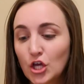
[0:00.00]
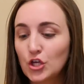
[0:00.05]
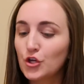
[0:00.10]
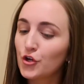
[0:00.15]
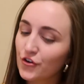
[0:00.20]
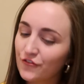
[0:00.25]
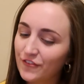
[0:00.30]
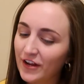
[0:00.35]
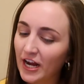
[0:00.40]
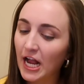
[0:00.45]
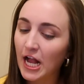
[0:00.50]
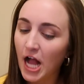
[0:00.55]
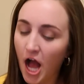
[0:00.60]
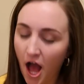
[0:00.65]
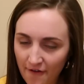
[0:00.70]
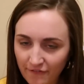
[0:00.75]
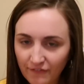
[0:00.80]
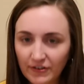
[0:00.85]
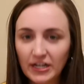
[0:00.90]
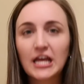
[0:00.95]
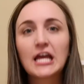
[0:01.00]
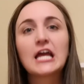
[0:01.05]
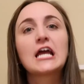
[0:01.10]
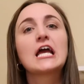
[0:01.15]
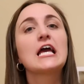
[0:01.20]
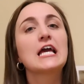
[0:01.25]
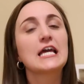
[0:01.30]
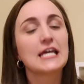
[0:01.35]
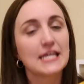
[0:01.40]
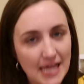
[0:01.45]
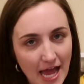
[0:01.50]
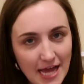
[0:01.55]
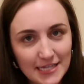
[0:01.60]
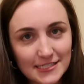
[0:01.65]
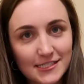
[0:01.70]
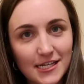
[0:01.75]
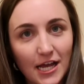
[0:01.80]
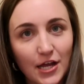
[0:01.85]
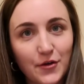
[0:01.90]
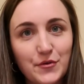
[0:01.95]
You're very confident.
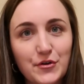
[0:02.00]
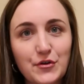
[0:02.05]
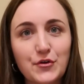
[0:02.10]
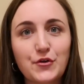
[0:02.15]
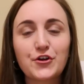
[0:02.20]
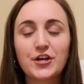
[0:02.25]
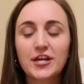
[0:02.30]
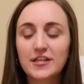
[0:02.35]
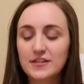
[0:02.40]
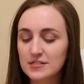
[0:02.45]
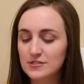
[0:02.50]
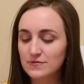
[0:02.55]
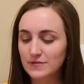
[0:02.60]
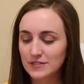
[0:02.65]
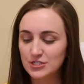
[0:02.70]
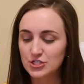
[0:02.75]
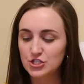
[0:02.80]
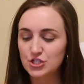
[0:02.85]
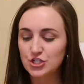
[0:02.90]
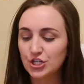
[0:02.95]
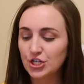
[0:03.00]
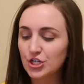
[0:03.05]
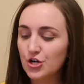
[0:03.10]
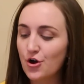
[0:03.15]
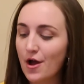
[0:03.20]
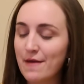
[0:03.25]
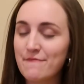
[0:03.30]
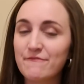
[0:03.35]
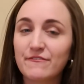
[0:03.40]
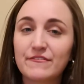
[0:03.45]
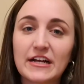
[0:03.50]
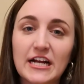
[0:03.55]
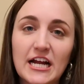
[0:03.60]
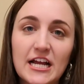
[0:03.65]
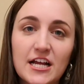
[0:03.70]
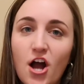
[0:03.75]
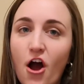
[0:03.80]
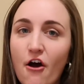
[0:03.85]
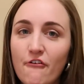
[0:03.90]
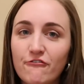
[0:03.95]
Yes, I would agree. This one is true. I am
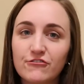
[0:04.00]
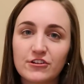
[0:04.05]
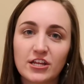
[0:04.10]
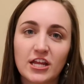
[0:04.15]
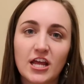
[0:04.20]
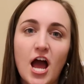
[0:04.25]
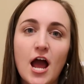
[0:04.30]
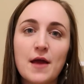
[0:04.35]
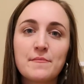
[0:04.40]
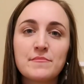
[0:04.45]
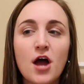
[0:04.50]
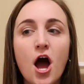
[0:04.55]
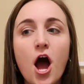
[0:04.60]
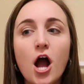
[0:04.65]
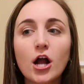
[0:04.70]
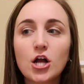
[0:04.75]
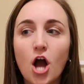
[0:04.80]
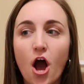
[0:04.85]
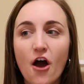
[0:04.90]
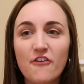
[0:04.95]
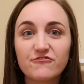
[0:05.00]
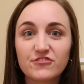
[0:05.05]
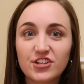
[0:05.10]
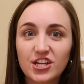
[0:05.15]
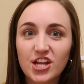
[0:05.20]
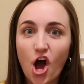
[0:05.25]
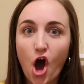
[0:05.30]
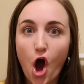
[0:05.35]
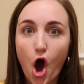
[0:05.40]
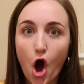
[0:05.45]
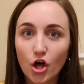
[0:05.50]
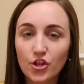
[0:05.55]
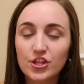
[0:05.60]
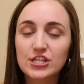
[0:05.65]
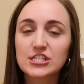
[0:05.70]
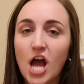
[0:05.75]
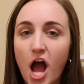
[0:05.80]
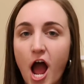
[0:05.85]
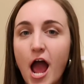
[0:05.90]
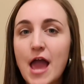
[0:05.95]
very confident. I'm not confident all
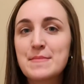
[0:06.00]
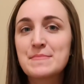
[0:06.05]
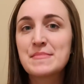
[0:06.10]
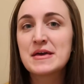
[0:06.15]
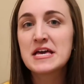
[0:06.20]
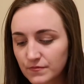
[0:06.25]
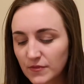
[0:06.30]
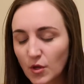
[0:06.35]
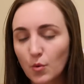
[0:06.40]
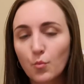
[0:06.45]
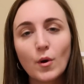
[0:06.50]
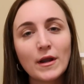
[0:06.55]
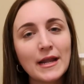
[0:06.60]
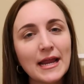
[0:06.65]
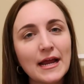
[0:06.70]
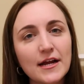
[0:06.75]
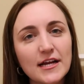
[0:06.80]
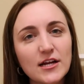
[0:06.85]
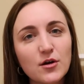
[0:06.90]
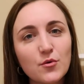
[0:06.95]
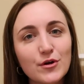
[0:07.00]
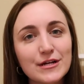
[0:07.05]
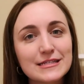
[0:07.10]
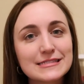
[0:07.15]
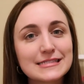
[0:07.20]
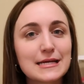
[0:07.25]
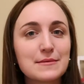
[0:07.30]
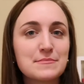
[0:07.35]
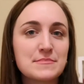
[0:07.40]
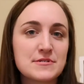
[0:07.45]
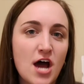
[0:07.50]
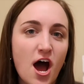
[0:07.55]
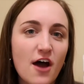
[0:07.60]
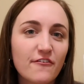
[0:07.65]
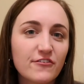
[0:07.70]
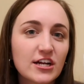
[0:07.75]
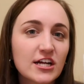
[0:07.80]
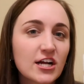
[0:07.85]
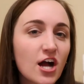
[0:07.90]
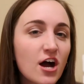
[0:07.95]
the time. One area where I'd say I'm
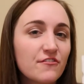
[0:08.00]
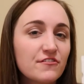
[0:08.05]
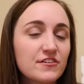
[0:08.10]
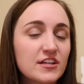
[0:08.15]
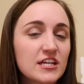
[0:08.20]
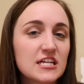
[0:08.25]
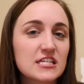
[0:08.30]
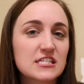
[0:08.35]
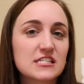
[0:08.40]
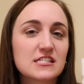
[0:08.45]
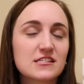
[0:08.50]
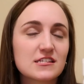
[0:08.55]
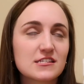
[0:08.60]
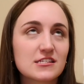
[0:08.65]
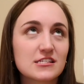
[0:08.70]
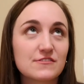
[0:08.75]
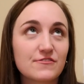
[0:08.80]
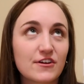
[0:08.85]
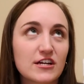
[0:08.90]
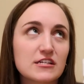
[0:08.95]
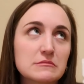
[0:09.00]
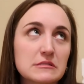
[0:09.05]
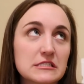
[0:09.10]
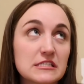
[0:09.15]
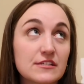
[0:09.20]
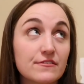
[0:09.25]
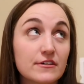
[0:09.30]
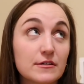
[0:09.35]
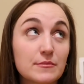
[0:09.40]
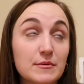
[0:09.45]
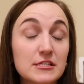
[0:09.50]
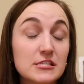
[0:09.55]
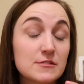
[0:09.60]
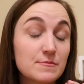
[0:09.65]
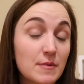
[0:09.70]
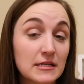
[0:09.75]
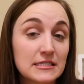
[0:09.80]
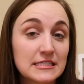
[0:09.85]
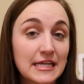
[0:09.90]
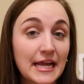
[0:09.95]
not very confident is, this is very specific, but
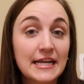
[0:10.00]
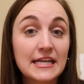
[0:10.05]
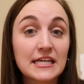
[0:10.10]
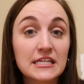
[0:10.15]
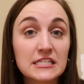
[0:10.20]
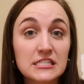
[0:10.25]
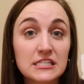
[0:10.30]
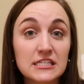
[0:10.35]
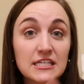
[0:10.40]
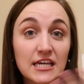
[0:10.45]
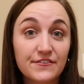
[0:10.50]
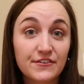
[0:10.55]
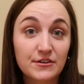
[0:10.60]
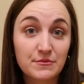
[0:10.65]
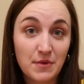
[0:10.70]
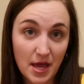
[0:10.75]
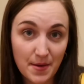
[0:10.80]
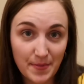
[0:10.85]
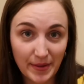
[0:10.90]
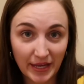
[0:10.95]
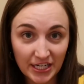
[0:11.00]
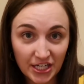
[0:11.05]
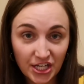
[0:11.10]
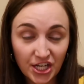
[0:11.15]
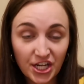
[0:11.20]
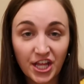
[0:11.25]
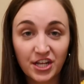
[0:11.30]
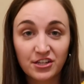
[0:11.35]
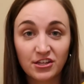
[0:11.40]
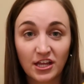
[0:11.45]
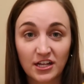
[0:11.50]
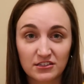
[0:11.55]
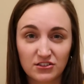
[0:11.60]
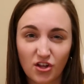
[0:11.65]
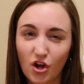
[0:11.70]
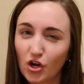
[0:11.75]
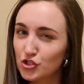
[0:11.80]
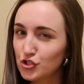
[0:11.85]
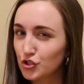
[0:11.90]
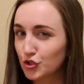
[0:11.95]
spontaneously giving my opinion in like
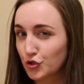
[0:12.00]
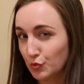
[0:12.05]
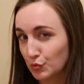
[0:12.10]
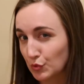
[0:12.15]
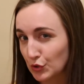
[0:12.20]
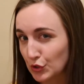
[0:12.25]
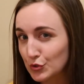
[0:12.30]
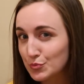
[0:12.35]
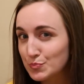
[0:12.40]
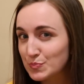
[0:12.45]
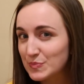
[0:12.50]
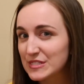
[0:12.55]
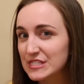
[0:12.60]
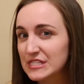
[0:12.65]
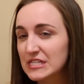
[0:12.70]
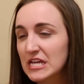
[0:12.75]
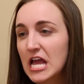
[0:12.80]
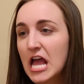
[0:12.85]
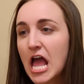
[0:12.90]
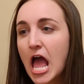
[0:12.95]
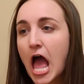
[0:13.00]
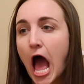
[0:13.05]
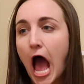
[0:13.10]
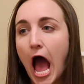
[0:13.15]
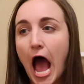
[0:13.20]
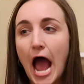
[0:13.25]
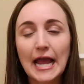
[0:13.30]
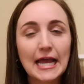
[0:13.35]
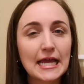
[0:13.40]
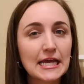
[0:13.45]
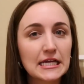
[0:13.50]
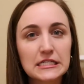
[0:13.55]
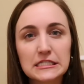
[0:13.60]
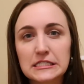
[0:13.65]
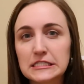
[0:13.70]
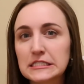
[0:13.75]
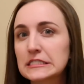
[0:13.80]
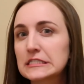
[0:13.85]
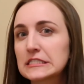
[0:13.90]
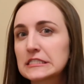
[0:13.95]
larger groups. I
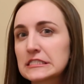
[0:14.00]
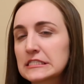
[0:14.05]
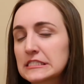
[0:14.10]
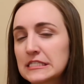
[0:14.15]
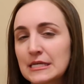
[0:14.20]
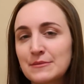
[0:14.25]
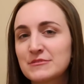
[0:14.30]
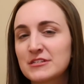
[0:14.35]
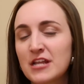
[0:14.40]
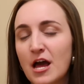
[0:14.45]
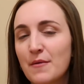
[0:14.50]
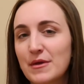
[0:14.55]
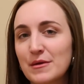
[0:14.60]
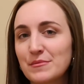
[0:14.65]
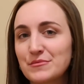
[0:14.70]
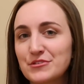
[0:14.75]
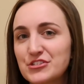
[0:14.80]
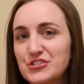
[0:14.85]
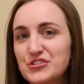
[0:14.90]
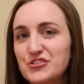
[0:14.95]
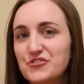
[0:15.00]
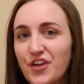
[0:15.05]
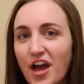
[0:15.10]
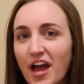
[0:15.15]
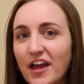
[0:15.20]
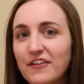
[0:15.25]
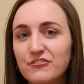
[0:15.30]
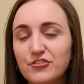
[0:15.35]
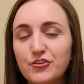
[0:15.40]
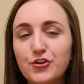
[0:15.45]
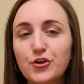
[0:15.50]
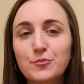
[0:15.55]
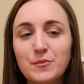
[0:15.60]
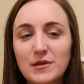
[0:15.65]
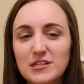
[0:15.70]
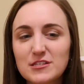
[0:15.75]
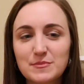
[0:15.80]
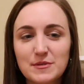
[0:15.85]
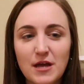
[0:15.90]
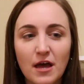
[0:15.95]
seem to not be able to do that. If the group
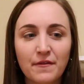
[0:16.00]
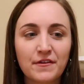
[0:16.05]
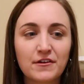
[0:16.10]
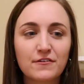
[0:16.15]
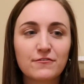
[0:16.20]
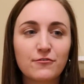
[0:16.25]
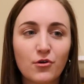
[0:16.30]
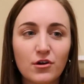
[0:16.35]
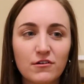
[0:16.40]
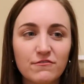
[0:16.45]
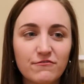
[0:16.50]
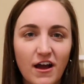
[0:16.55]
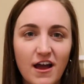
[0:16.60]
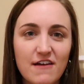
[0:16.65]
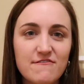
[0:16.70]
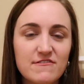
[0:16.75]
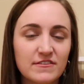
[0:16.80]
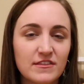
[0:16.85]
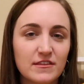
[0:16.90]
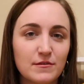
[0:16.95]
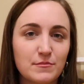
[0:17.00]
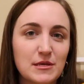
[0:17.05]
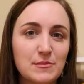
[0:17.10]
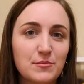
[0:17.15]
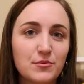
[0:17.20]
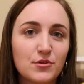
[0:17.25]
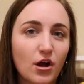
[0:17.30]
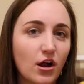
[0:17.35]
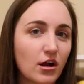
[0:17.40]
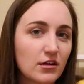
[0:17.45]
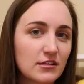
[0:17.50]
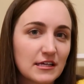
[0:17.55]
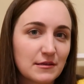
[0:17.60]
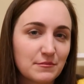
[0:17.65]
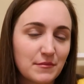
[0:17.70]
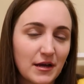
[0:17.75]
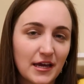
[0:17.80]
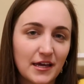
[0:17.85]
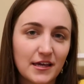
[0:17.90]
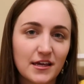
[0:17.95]
gets beyond like 4 or 5 and the people aren't
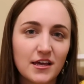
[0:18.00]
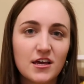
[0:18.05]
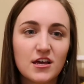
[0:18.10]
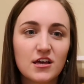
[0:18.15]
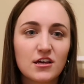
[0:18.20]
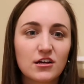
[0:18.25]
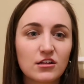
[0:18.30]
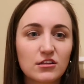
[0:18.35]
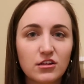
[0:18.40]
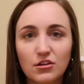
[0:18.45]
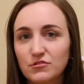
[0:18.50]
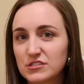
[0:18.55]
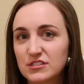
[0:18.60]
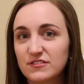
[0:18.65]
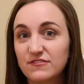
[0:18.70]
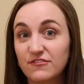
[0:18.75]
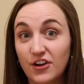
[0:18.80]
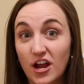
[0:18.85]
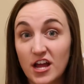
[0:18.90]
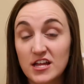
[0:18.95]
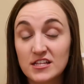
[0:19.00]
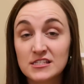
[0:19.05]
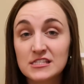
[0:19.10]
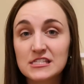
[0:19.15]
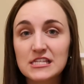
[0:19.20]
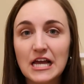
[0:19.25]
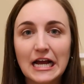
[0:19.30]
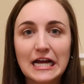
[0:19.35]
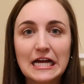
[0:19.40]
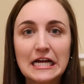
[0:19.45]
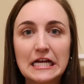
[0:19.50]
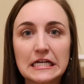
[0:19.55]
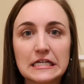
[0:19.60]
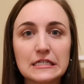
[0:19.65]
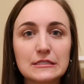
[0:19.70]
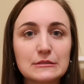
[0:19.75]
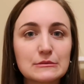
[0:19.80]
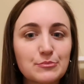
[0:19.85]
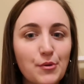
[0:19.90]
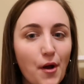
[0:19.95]
like my close friends,
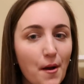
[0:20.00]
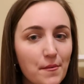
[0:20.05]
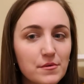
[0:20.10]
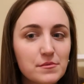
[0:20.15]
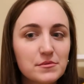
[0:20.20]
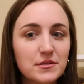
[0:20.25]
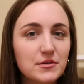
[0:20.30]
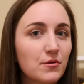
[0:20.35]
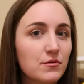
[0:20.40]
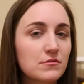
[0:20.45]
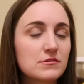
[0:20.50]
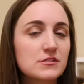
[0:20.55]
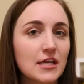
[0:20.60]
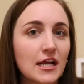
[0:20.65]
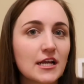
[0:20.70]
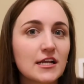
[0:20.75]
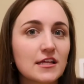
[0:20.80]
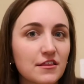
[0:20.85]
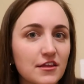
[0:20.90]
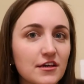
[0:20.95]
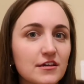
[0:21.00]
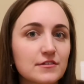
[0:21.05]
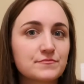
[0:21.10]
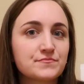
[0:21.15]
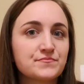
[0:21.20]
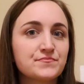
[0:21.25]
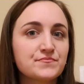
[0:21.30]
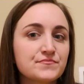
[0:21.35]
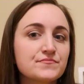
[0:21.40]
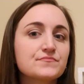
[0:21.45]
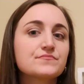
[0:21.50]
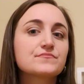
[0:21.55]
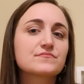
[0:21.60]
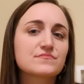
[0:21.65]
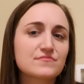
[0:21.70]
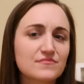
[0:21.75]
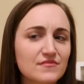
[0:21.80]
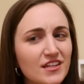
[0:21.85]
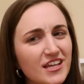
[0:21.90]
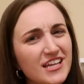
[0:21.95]
I probably won't say anything.
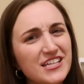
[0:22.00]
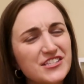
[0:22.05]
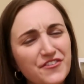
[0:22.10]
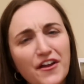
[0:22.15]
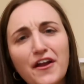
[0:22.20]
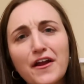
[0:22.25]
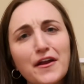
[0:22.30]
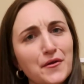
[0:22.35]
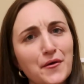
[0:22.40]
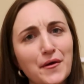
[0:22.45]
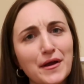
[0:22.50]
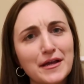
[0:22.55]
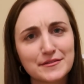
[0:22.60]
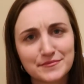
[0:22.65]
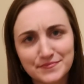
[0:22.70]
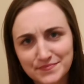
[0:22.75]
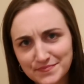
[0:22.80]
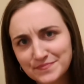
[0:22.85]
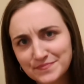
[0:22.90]
It's very annoying.